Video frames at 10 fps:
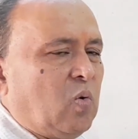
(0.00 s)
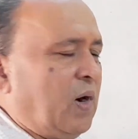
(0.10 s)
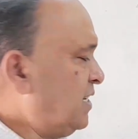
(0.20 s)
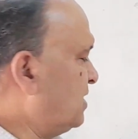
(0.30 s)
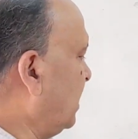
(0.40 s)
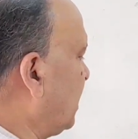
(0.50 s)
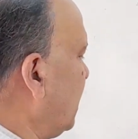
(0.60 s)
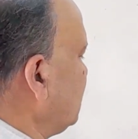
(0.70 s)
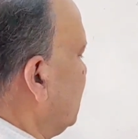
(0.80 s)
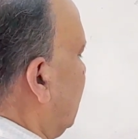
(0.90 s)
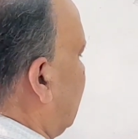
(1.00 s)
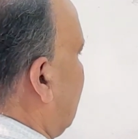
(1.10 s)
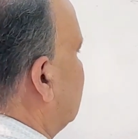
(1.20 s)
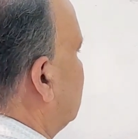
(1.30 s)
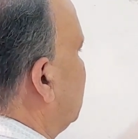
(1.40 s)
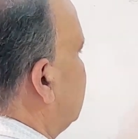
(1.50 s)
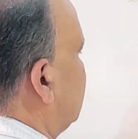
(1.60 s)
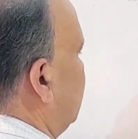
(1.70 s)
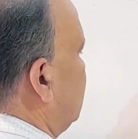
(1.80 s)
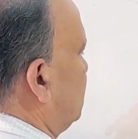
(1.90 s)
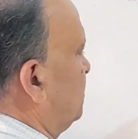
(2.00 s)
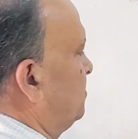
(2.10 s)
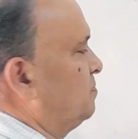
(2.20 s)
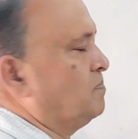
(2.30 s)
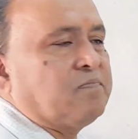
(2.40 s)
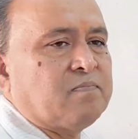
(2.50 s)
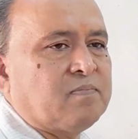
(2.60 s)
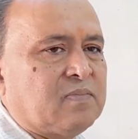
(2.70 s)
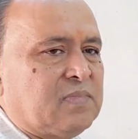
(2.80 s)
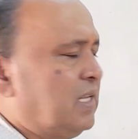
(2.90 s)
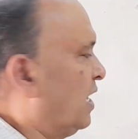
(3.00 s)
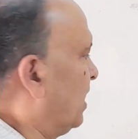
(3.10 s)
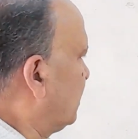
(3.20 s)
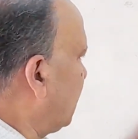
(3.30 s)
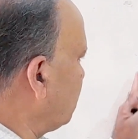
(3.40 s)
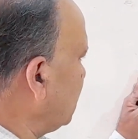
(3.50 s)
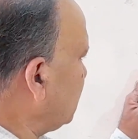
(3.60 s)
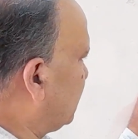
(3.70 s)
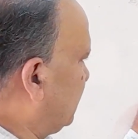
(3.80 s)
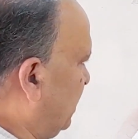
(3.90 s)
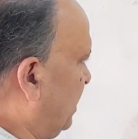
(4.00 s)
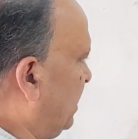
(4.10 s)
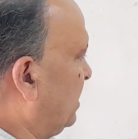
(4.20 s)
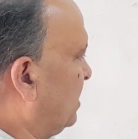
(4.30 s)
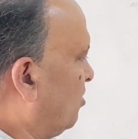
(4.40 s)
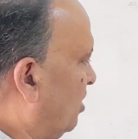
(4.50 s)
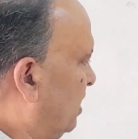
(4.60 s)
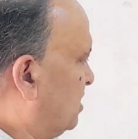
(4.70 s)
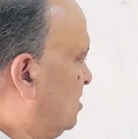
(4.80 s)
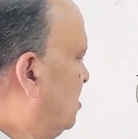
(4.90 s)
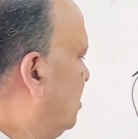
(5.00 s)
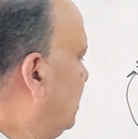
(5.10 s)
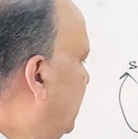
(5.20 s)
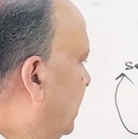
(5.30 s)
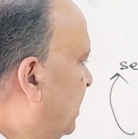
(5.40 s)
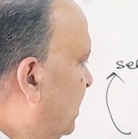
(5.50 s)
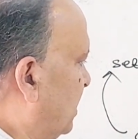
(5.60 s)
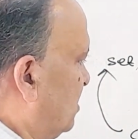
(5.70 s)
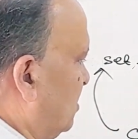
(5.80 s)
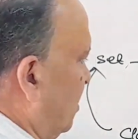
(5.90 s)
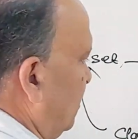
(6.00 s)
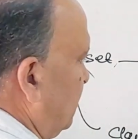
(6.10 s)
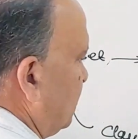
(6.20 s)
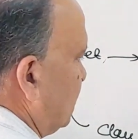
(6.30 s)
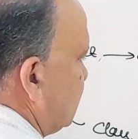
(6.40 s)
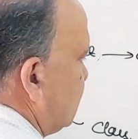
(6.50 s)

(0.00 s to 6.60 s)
What is a class? Class means set. That means set, collection, aggregation.